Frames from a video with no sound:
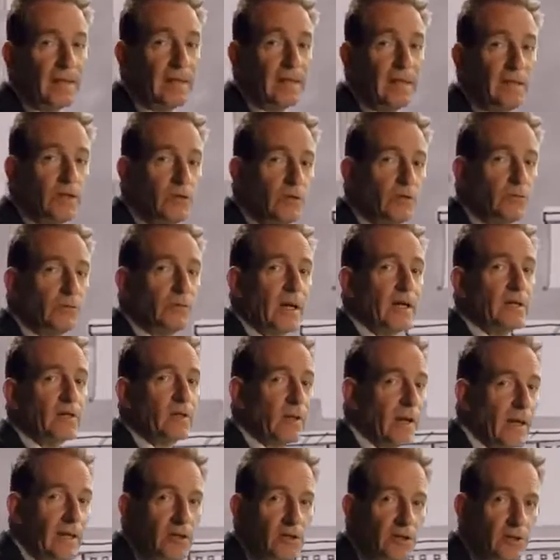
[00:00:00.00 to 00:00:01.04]
EU
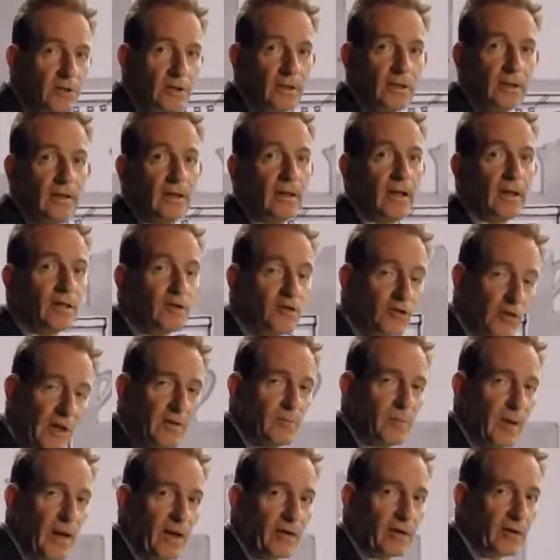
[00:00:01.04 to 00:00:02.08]
regulation, and
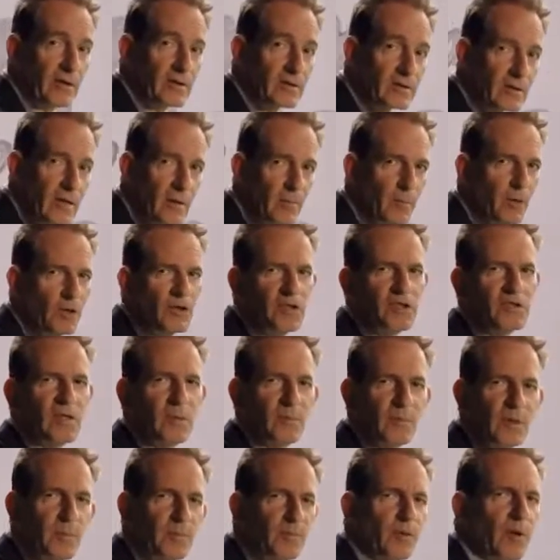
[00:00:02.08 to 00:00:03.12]
trade barriers pushes
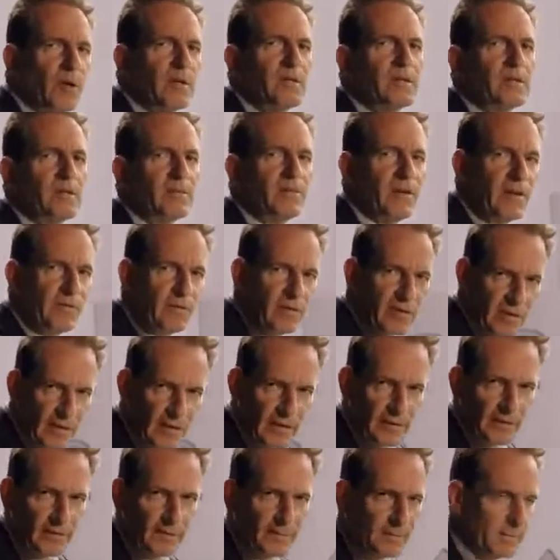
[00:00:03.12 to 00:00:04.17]
up the price of everything.